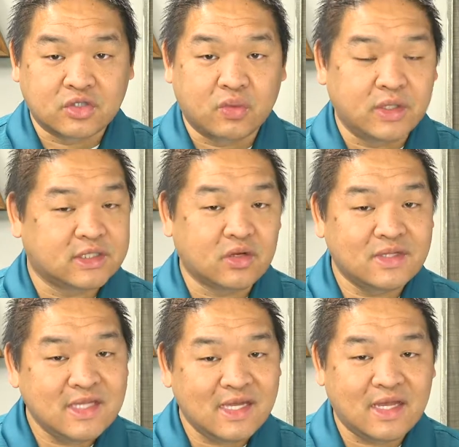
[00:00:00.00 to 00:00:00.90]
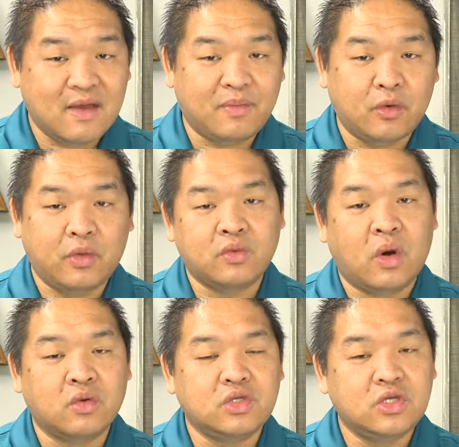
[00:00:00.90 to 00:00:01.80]
So we still need it, but we
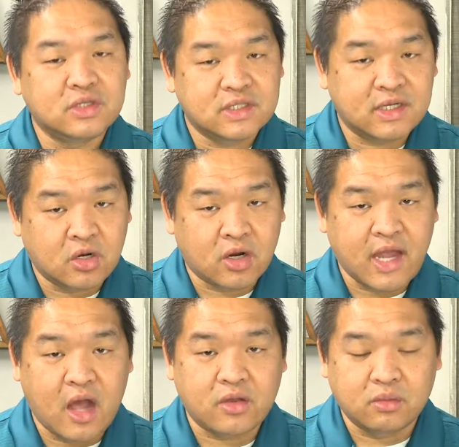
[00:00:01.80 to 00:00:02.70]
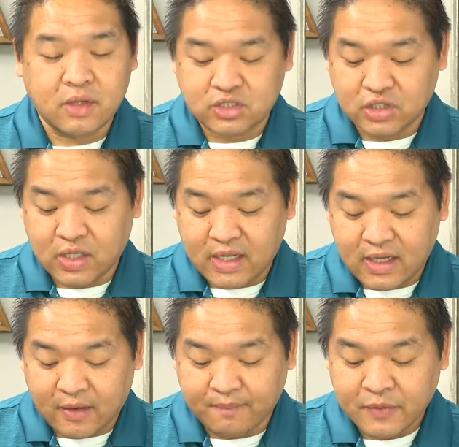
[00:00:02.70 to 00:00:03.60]
won't use it in our calculation
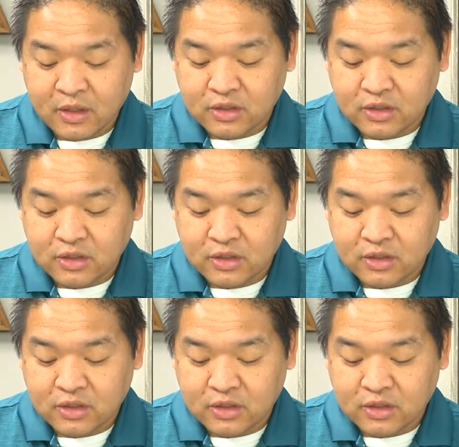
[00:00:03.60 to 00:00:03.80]
here.